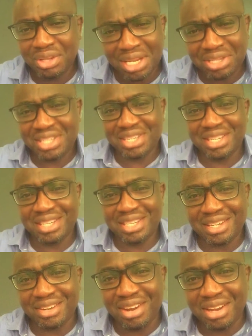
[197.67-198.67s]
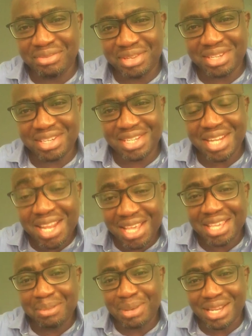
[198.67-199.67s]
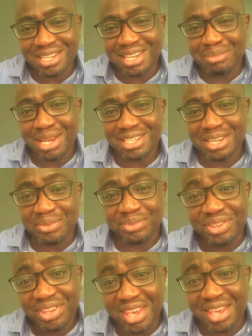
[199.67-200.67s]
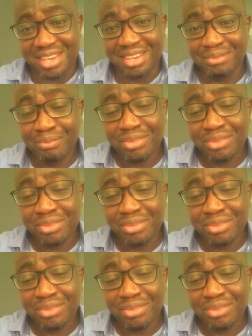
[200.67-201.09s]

I just see irrelevancies and I keep asking myself, hey,